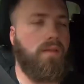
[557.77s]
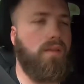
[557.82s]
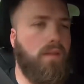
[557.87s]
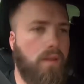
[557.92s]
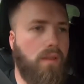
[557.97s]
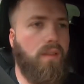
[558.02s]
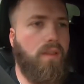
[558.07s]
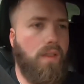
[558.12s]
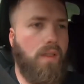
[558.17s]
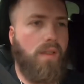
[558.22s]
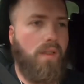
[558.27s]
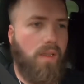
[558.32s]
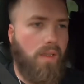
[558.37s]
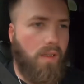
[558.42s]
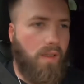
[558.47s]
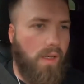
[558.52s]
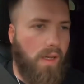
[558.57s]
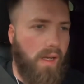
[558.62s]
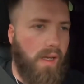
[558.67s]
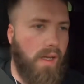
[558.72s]

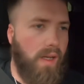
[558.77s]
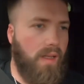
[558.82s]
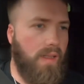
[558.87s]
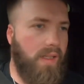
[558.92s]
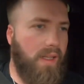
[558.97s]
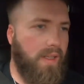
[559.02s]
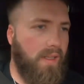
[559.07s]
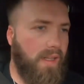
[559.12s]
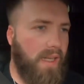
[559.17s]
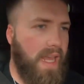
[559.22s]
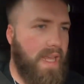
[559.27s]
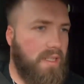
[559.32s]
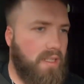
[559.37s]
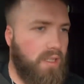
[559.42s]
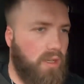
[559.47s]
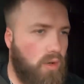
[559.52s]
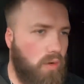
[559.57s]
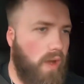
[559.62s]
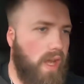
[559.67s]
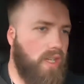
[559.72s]
And then I guess
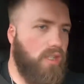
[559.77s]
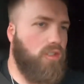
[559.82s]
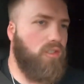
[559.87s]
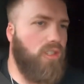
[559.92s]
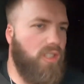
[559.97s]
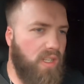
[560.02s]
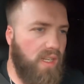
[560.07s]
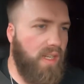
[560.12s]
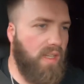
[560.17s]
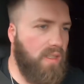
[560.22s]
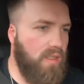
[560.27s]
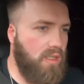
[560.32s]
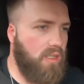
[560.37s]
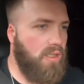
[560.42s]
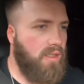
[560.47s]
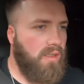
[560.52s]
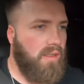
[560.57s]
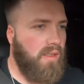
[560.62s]
the question is,